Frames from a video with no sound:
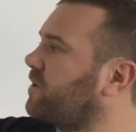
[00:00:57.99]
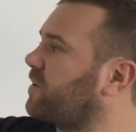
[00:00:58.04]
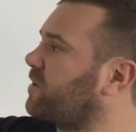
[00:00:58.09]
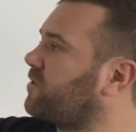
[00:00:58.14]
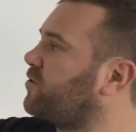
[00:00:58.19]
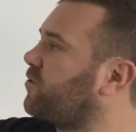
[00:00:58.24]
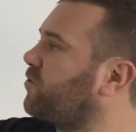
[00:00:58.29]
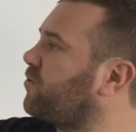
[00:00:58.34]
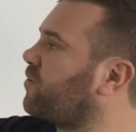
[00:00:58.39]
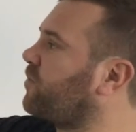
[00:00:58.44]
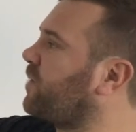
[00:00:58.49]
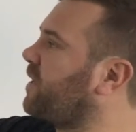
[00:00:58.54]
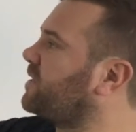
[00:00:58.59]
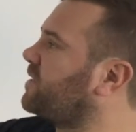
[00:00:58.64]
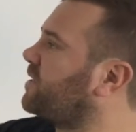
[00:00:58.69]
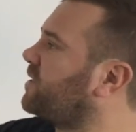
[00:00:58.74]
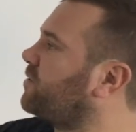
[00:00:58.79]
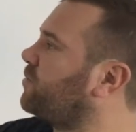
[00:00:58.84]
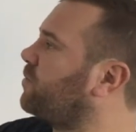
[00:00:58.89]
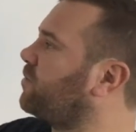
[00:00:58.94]
The 200
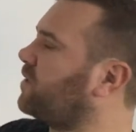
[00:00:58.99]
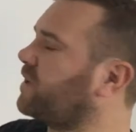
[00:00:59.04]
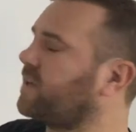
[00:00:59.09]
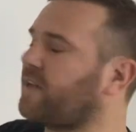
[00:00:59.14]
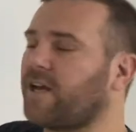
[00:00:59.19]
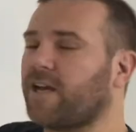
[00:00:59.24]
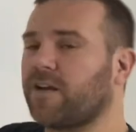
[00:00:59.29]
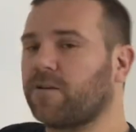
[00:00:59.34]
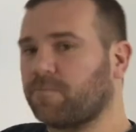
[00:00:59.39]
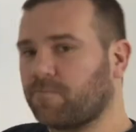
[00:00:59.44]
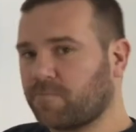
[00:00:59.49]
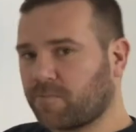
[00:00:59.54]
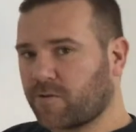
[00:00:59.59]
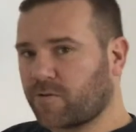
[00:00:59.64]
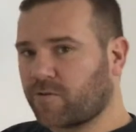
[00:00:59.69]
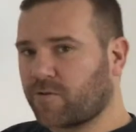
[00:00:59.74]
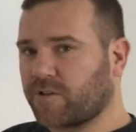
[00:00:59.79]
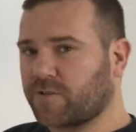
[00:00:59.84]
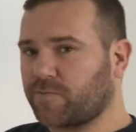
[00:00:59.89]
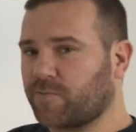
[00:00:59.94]
meter, again,
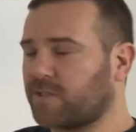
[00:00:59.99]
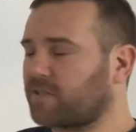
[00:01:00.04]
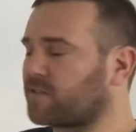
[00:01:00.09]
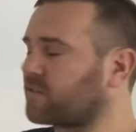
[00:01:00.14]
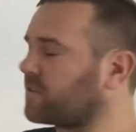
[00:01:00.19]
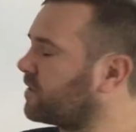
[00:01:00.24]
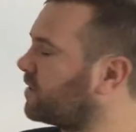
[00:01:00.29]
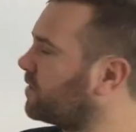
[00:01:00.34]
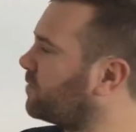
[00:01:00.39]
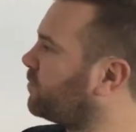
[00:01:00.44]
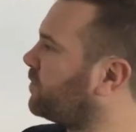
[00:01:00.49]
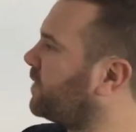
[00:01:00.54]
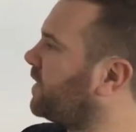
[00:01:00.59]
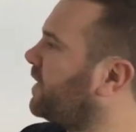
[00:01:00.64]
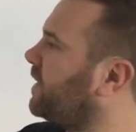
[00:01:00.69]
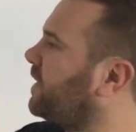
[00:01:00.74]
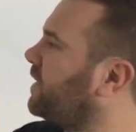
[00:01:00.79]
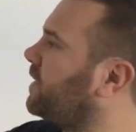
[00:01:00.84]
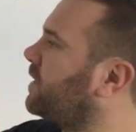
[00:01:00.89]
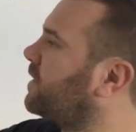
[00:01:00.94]
Christmas, be
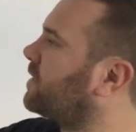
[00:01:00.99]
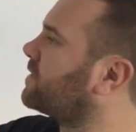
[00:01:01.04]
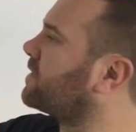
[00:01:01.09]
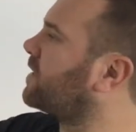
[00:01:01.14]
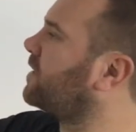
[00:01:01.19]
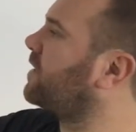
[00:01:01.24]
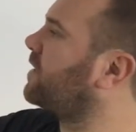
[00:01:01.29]
lenient.